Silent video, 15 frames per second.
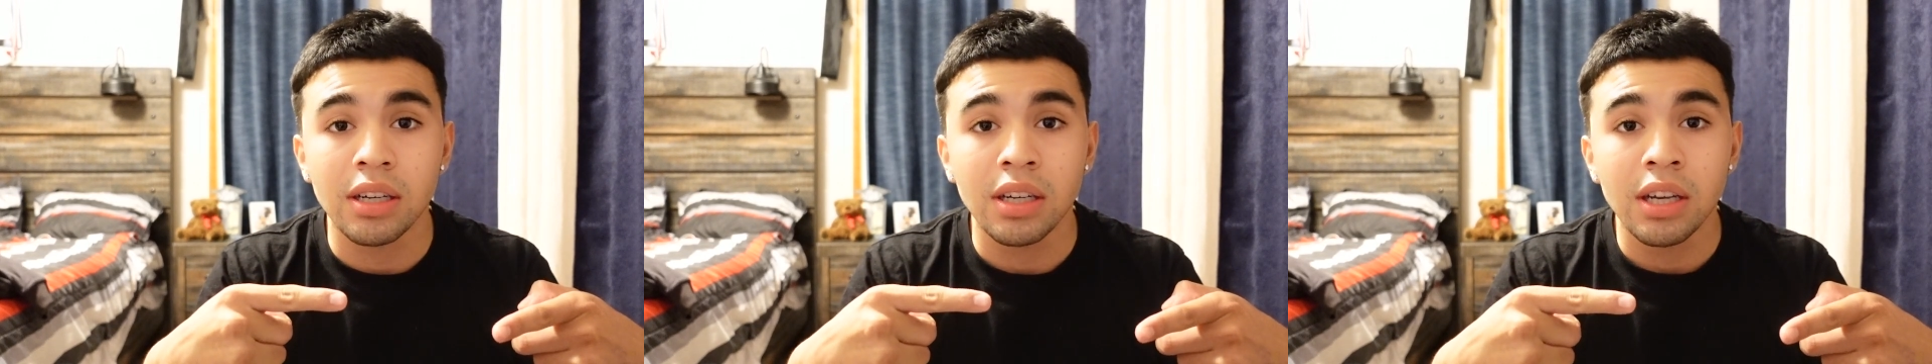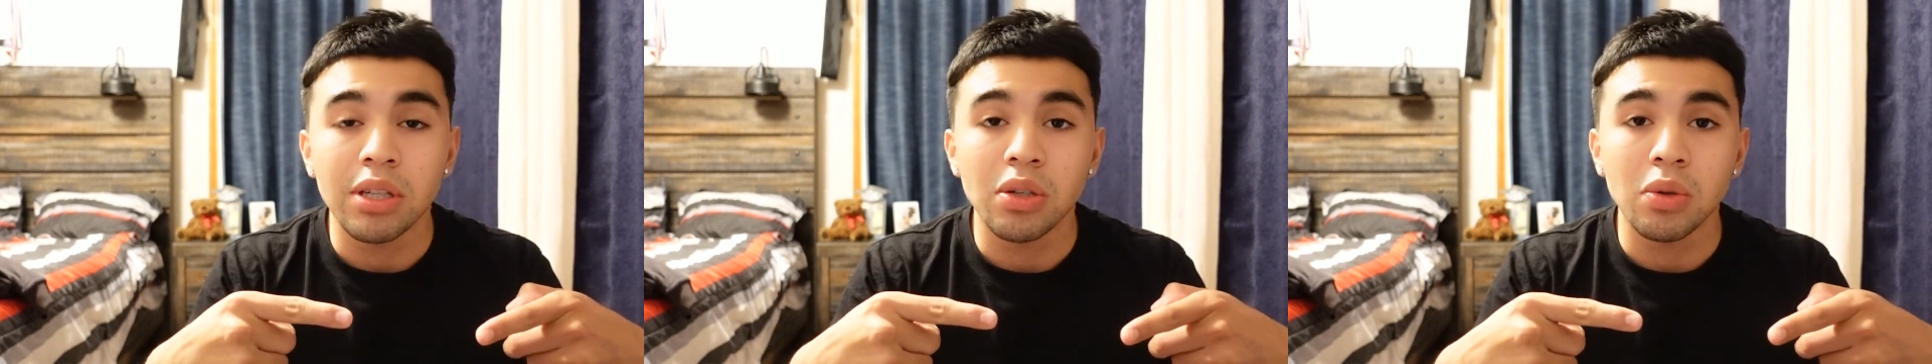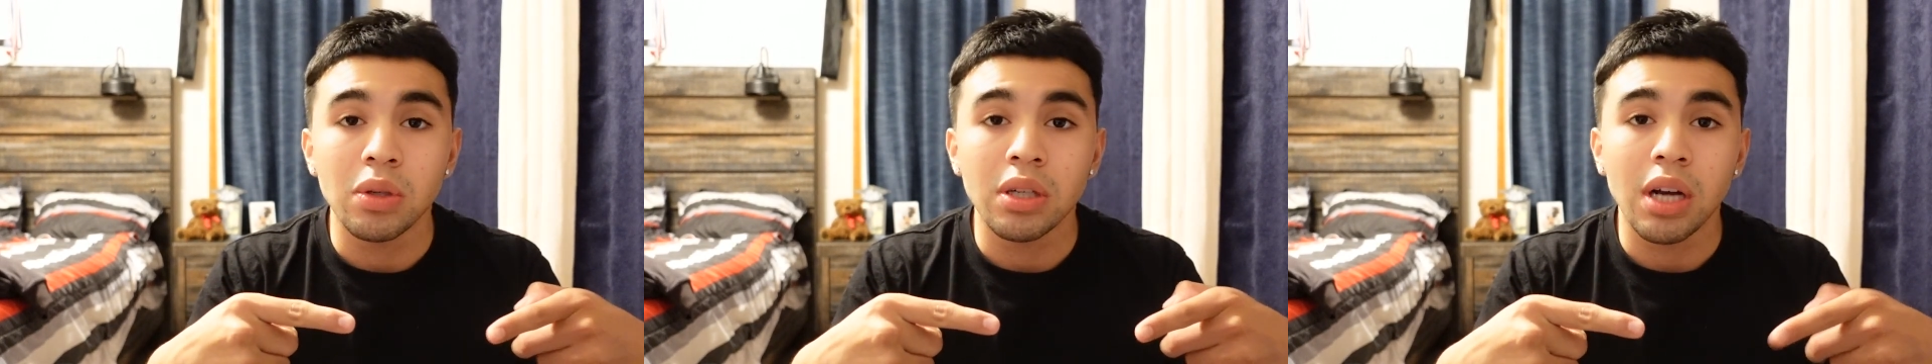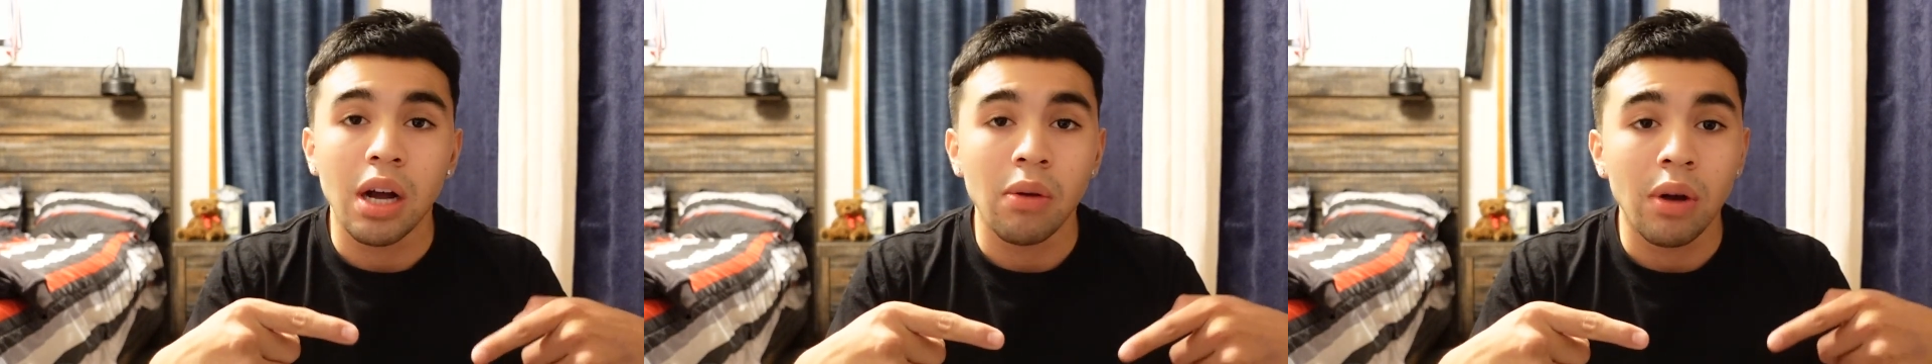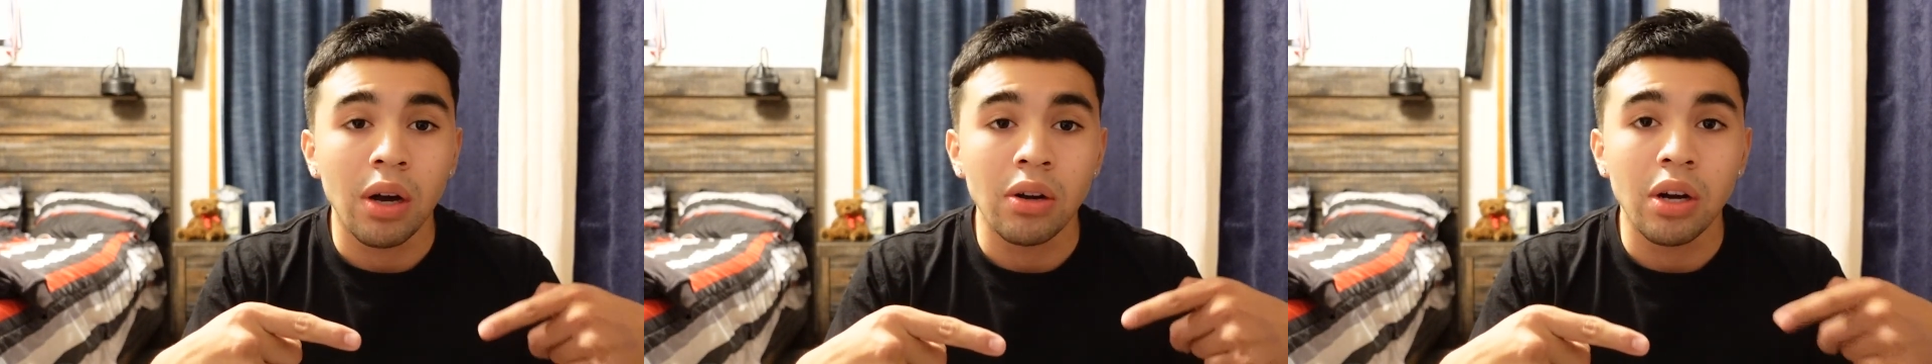I've been doing
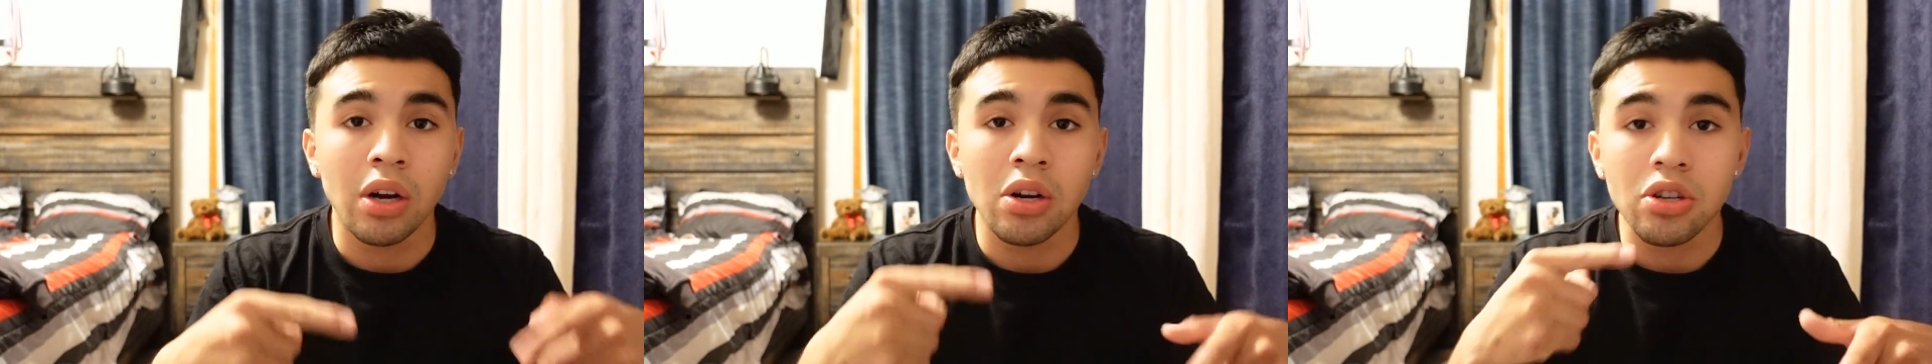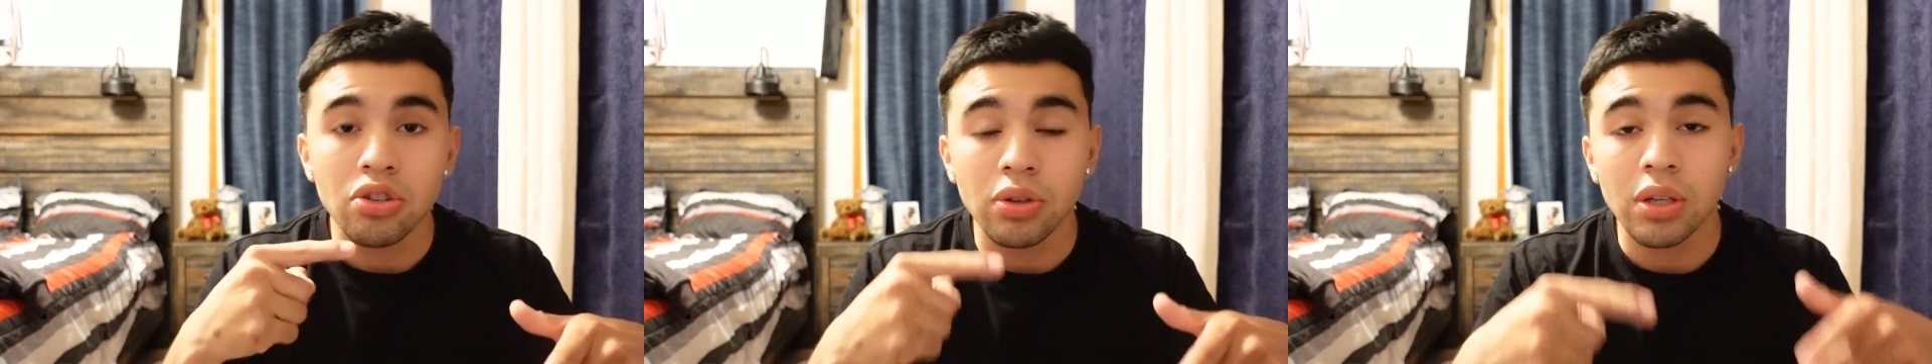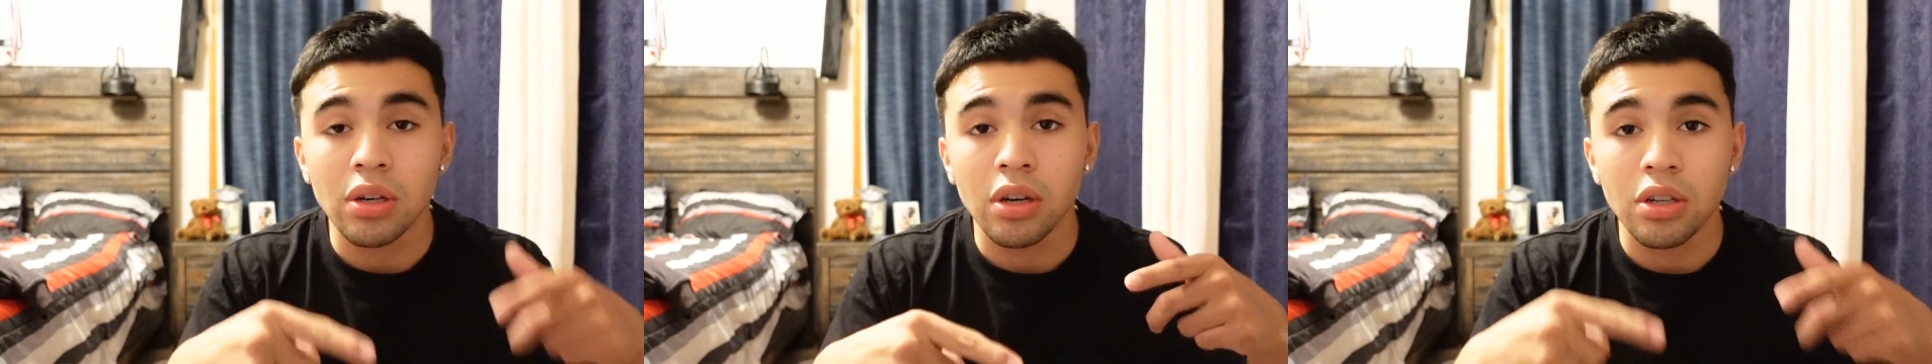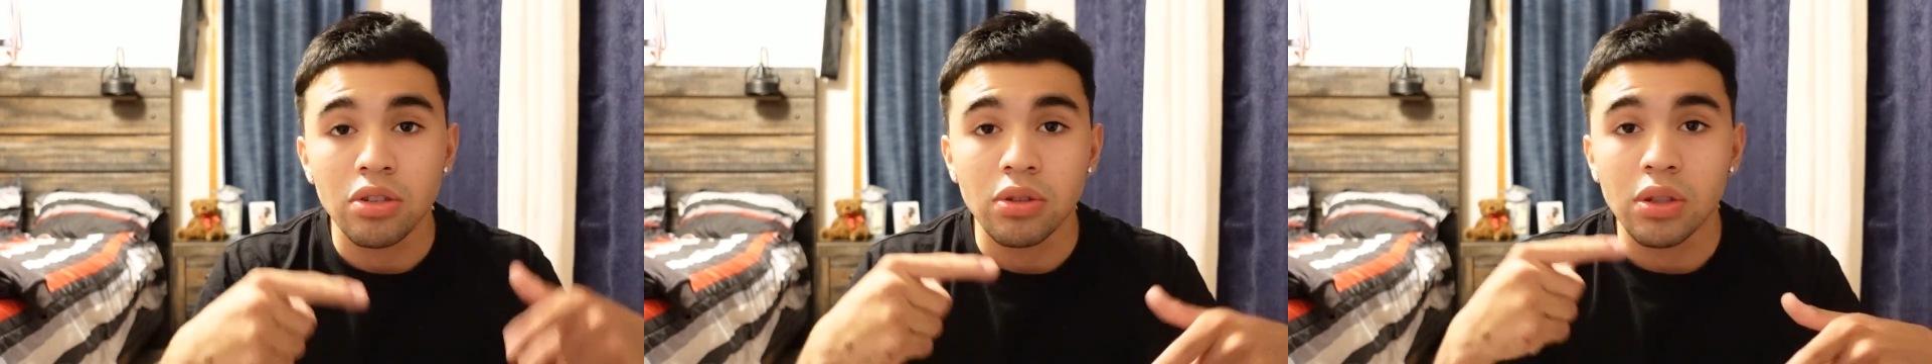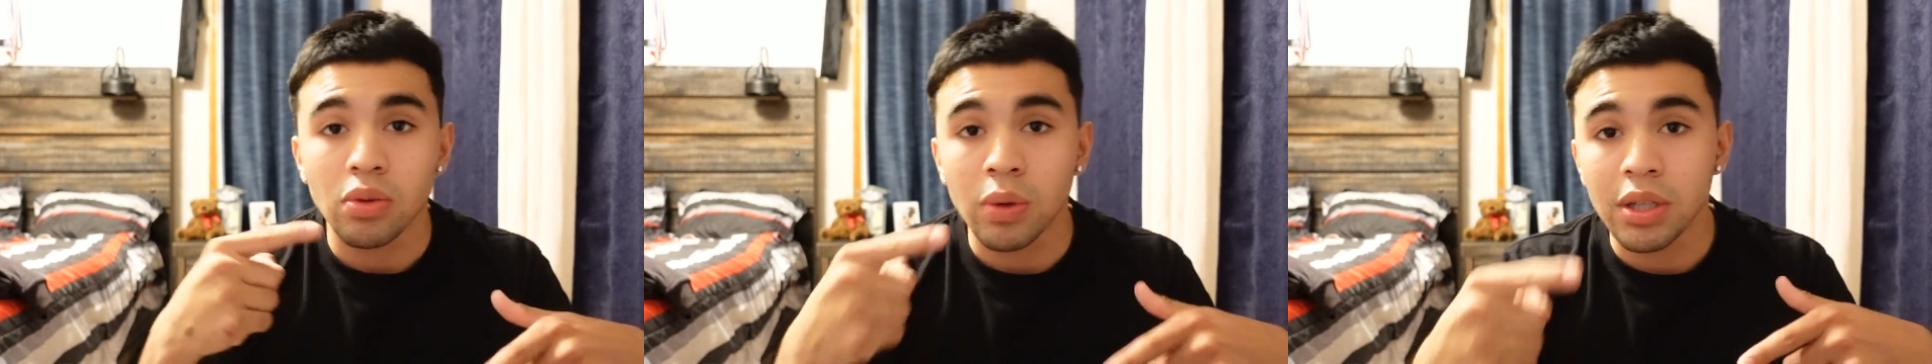around 100 to
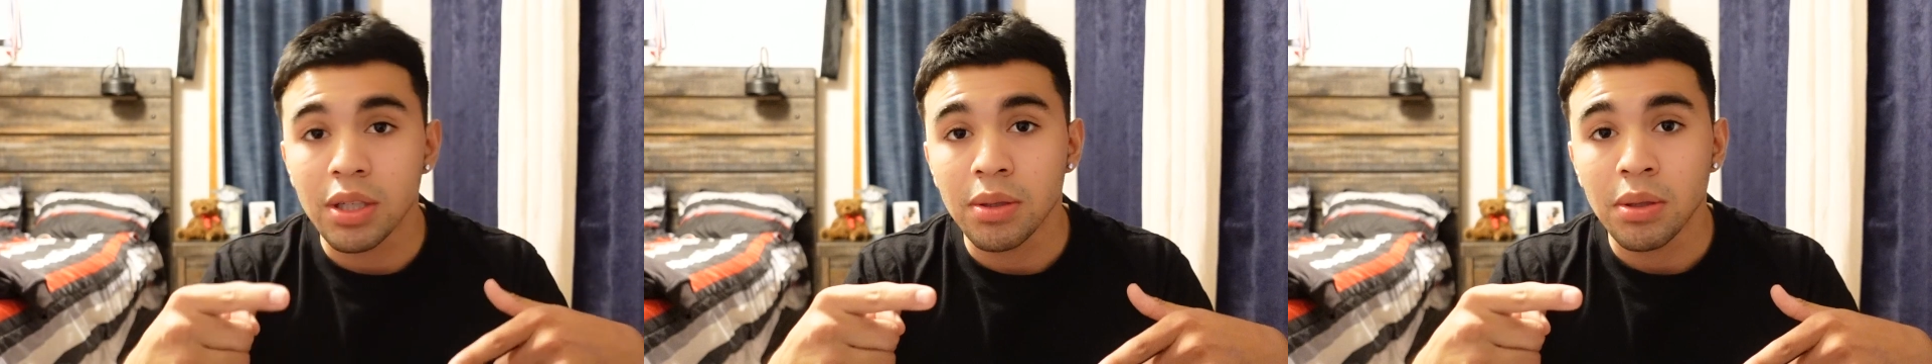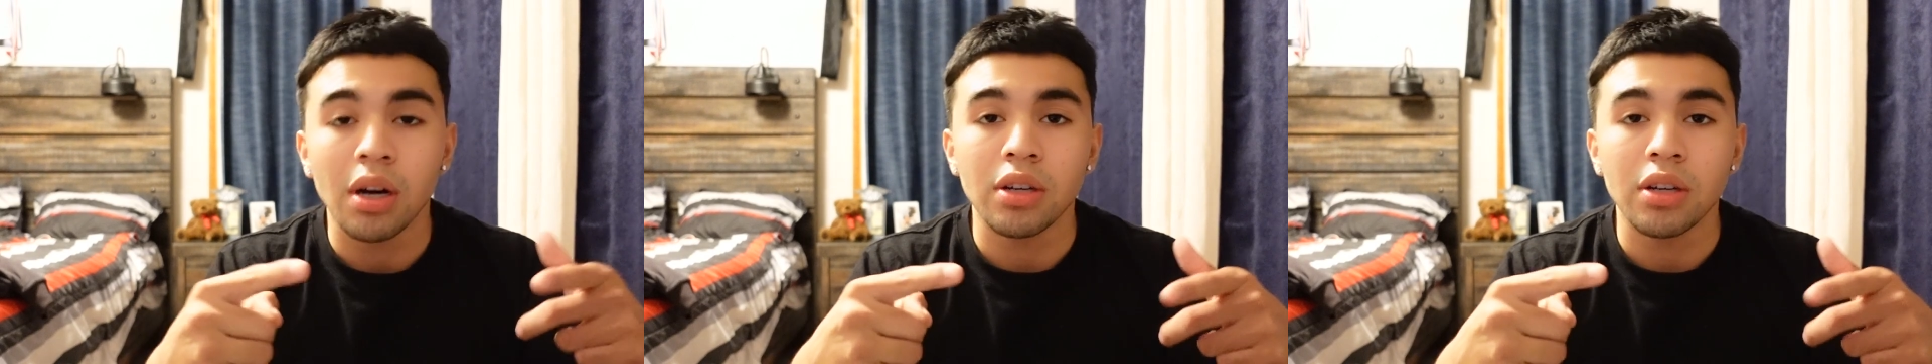120